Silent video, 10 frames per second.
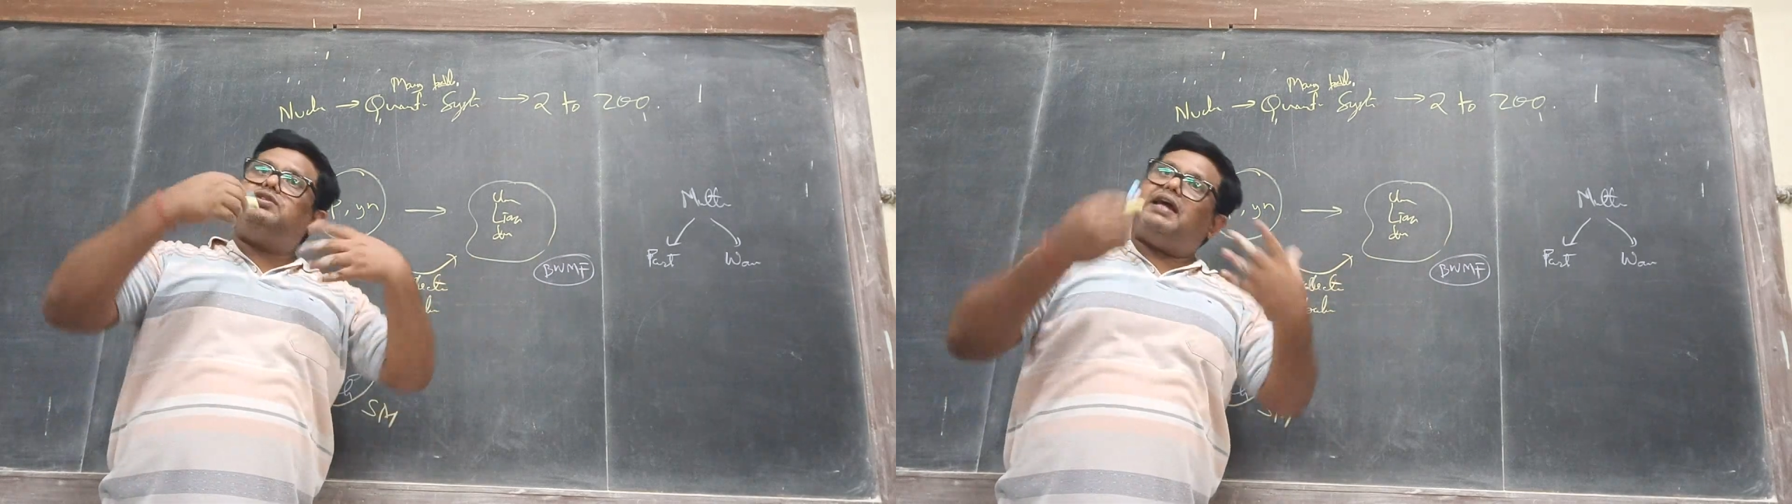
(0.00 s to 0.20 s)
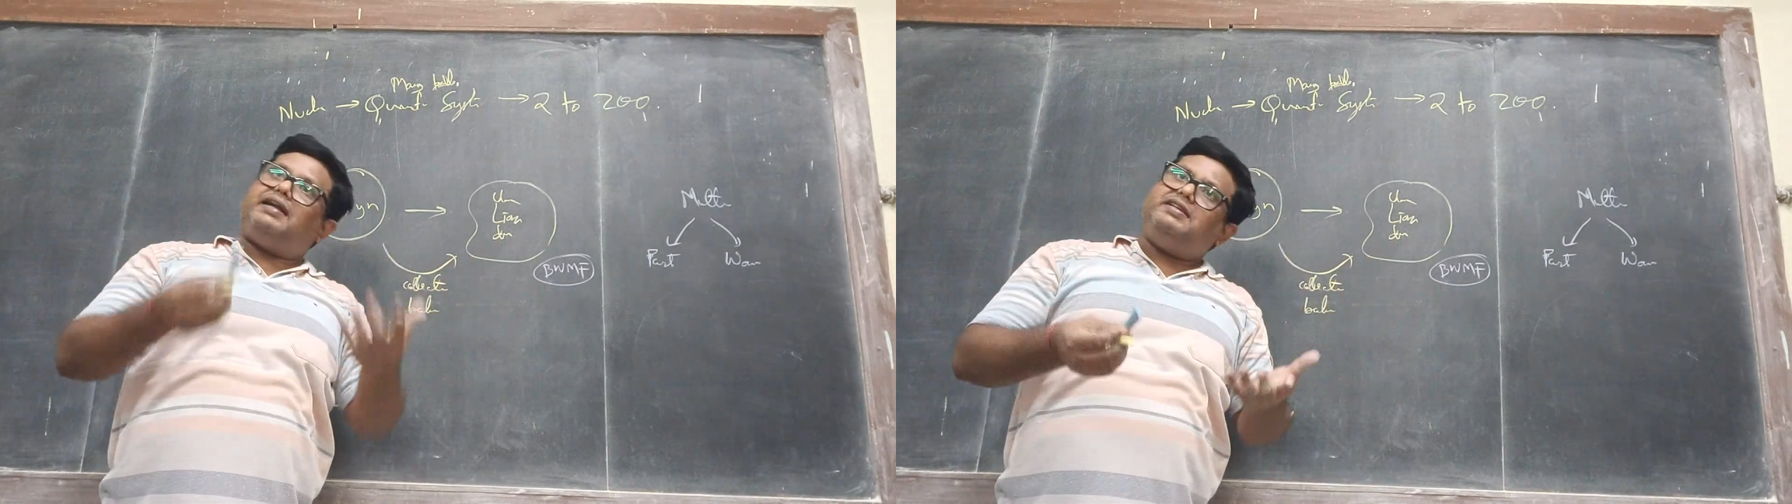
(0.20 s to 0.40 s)

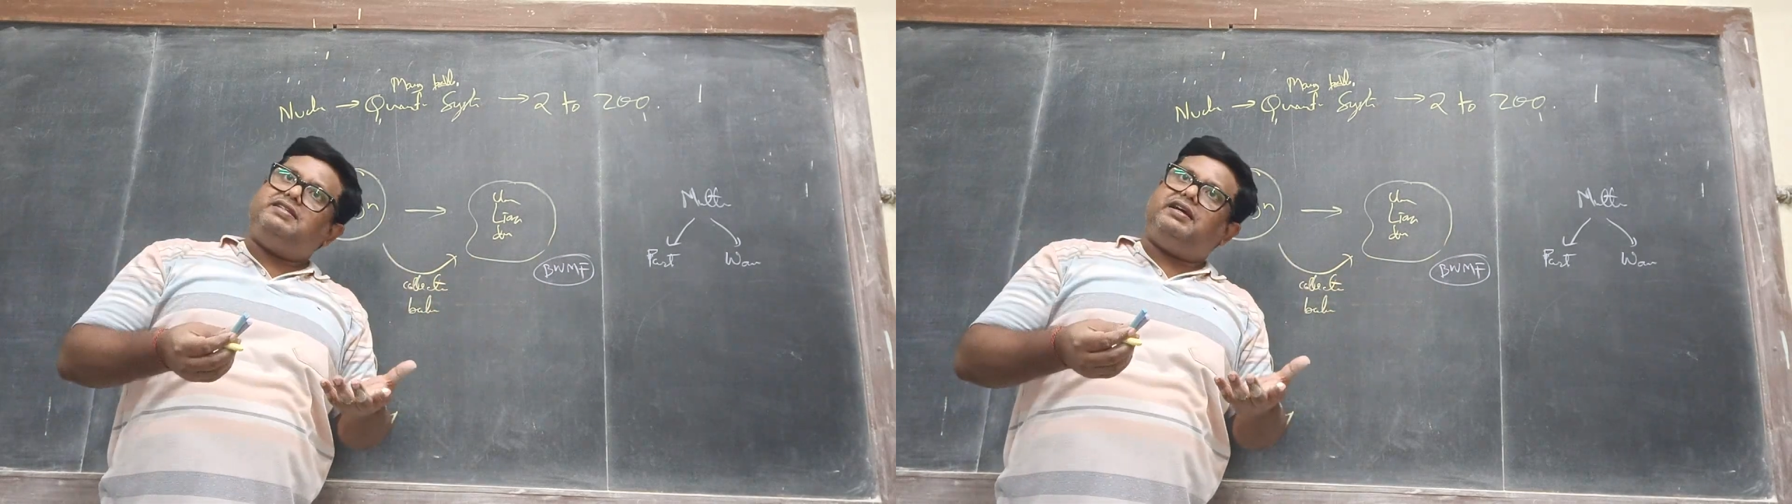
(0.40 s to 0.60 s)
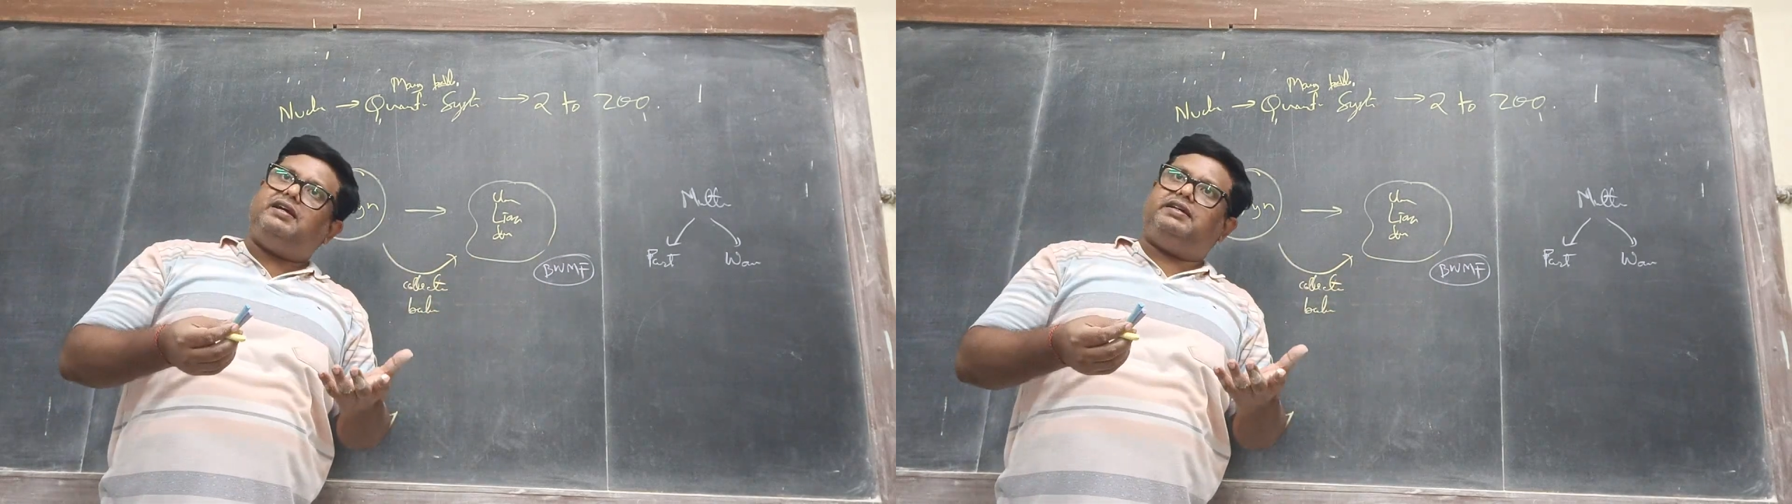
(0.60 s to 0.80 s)

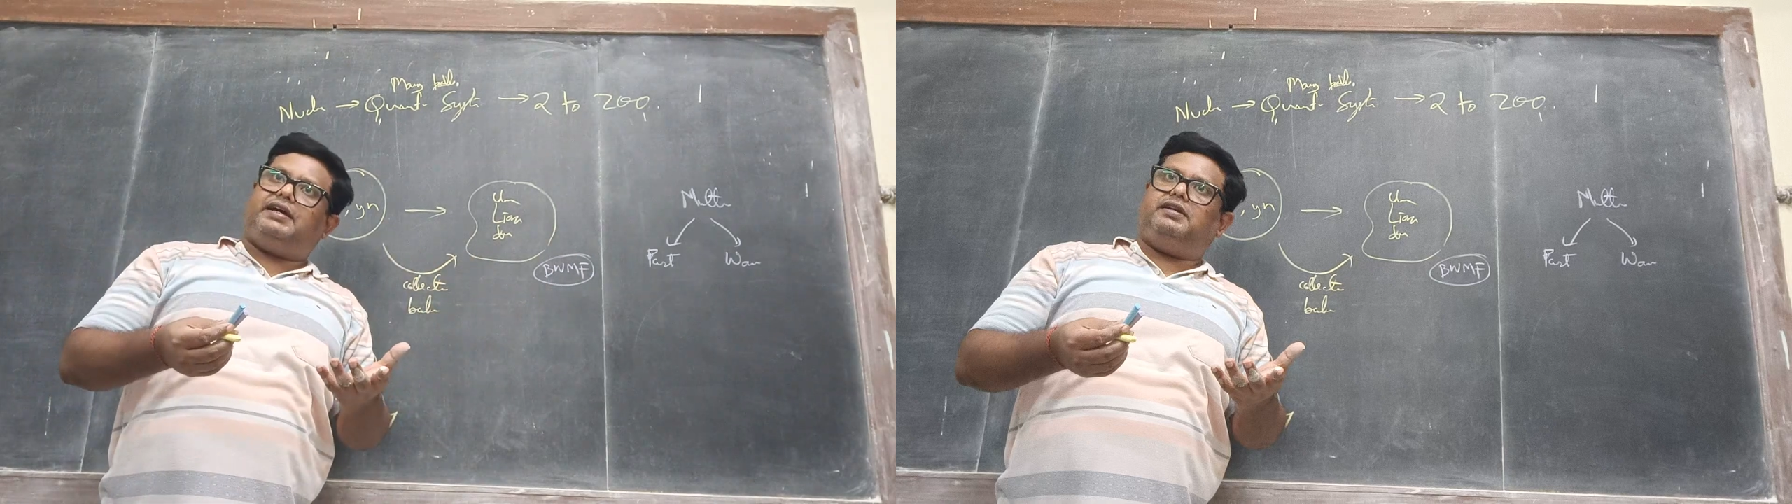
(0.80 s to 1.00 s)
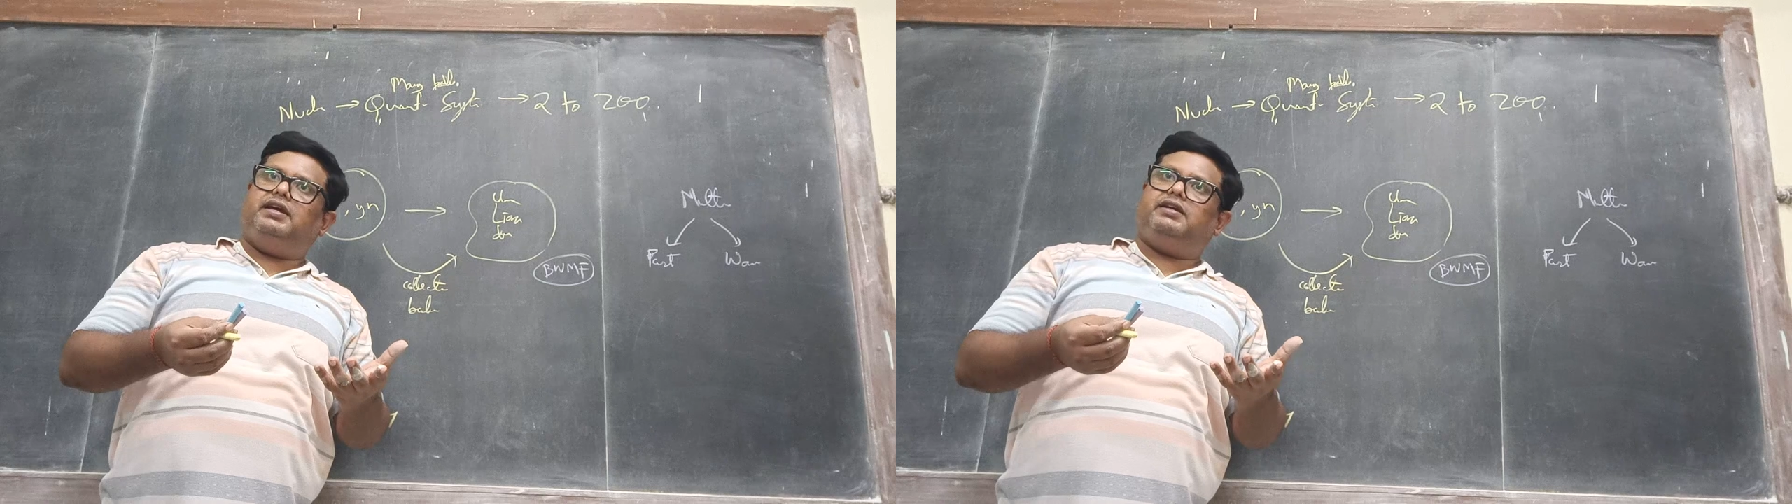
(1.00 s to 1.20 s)
statistical
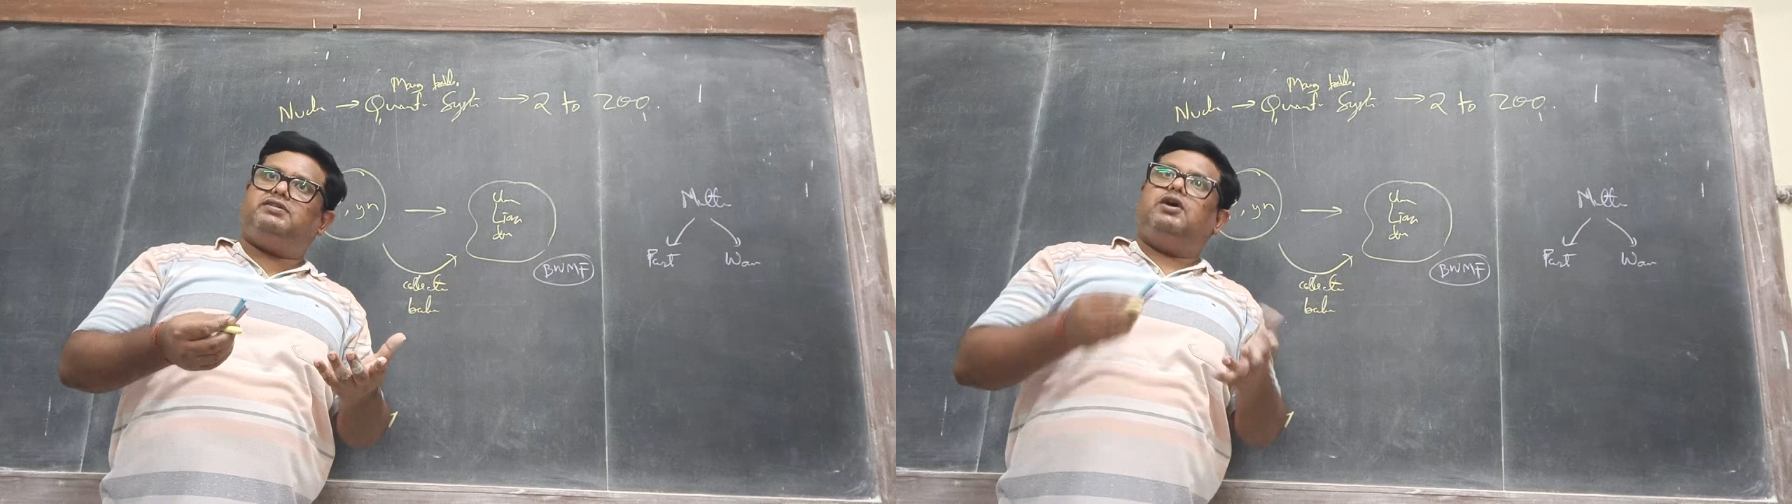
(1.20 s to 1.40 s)
techniques